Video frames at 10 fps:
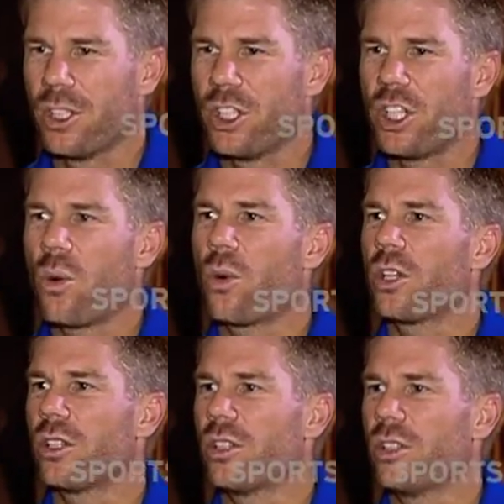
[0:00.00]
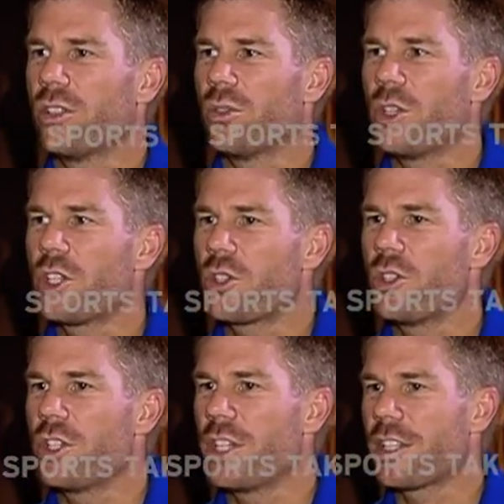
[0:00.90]
You don't want to. When you're
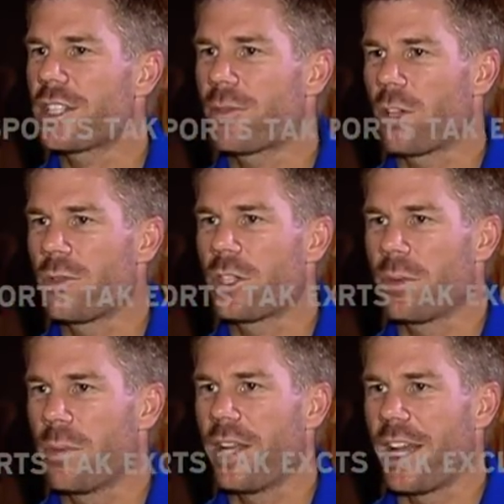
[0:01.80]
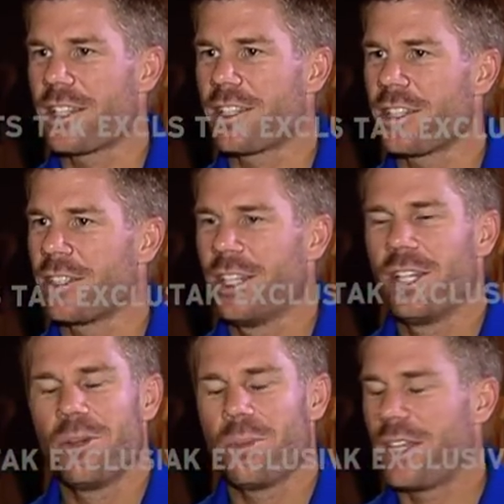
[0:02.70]
2-0 down, sometimes you can be a bit hesitant,
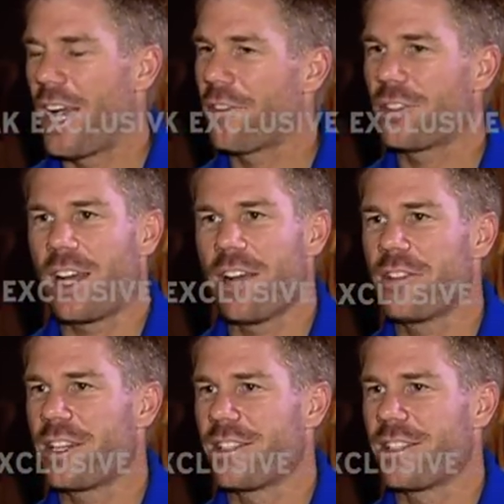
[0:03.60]
but you have to have that